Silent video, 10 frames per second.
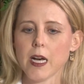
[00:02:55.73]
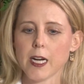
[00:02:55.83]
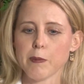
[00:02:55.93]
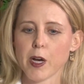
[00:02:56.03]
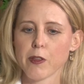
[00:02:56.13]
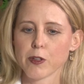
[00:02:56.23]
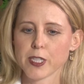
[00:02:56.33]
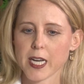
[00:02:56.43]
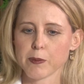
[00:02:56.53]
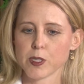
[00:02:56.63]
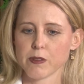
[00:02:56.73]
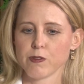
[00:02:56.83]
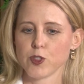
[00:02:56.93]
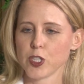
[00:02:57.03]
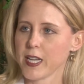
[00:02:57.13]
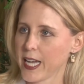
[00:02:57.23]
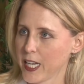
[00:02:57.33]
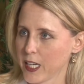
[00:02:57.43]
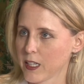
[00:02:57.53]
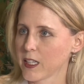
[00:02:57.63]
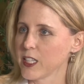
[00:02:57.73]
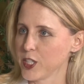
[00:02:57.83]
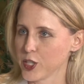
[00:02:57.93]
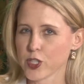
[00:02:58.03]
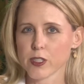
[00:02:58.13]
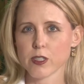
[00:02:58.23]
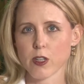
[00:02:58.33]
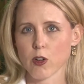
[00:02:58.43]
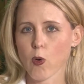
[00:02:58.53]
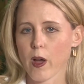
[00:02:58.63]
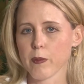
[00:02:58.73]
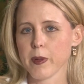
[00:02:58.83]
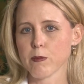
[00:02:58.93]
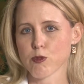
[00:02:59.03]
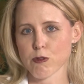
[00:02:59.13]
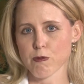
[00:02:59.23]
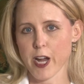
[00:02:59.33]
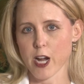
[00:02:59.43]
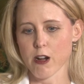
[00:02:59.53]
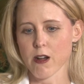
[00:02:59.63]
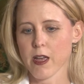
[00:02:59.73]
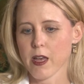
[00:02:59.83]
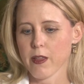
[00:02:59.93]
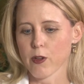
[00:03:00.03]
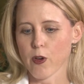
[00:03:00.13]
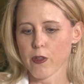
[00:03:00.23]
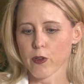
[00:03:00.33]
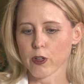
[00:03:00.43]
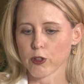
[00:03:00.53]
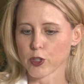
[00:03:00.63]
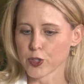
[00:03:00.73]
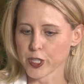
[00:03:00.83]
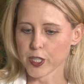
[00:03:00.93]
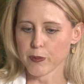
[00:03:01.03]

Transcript: um, other types of genetic conditions that are quite a bit more rare. There are other allergic